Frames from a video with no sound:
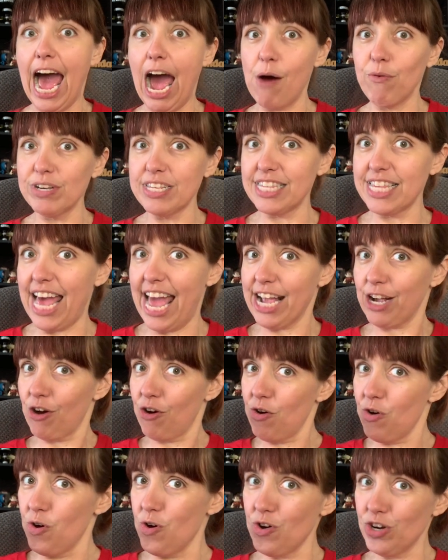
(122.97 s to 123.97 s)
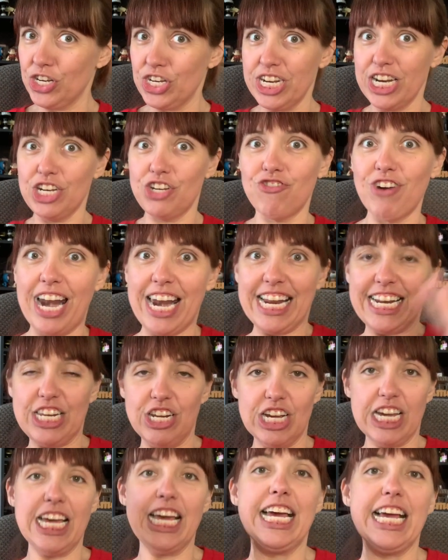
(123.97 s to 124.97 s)
I was like, oh, she trying
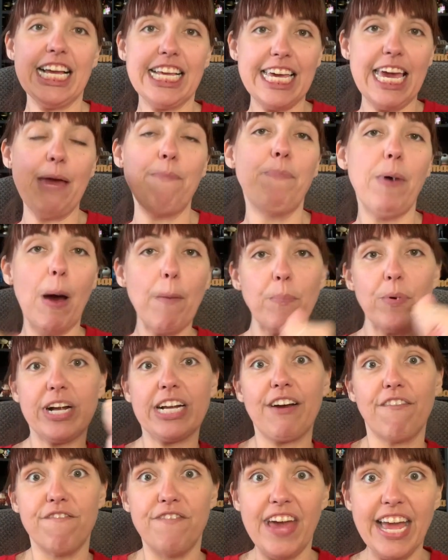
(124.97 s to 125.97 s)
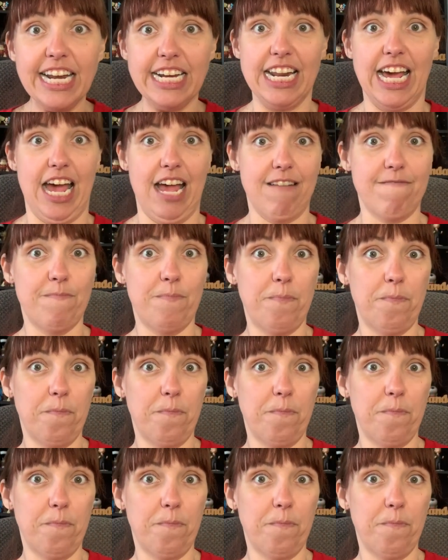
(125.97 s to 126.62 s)
to keep up with Govinda.